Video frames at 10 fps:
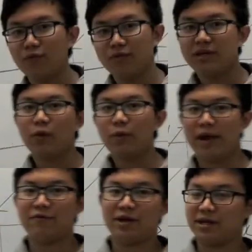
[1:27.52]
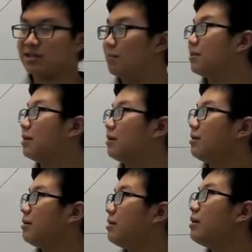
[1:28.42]
Here we have an example.
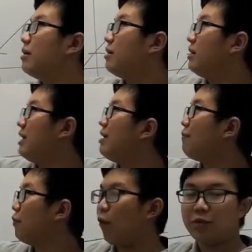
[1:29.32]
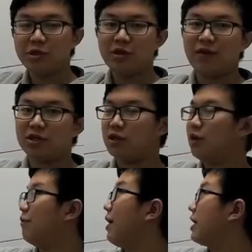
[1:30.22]
If the original function
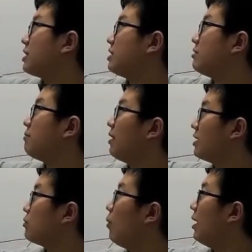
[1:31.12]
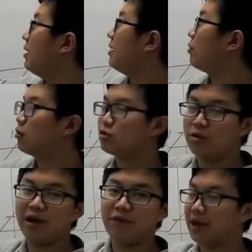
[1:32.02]
is x plus 1 equals to
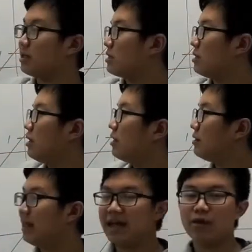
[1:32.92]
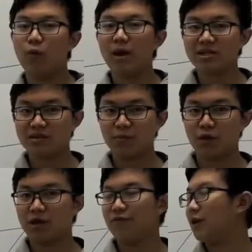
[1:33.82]
fx, then the
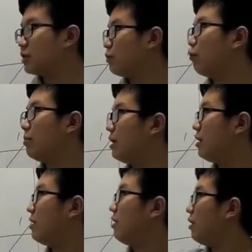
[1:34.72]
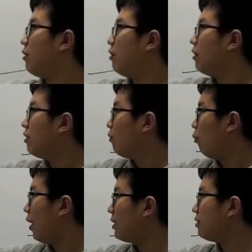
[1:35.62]
reciprocal function will be
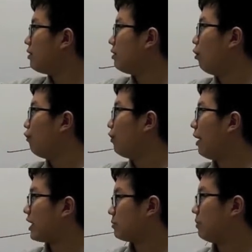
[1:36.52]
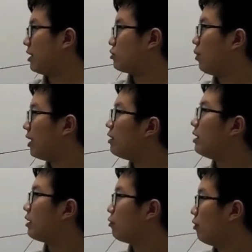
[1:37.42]
1 over x plus 1
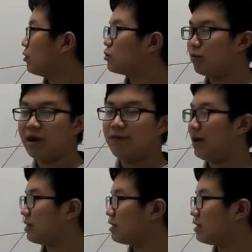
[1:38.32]
equals to fx.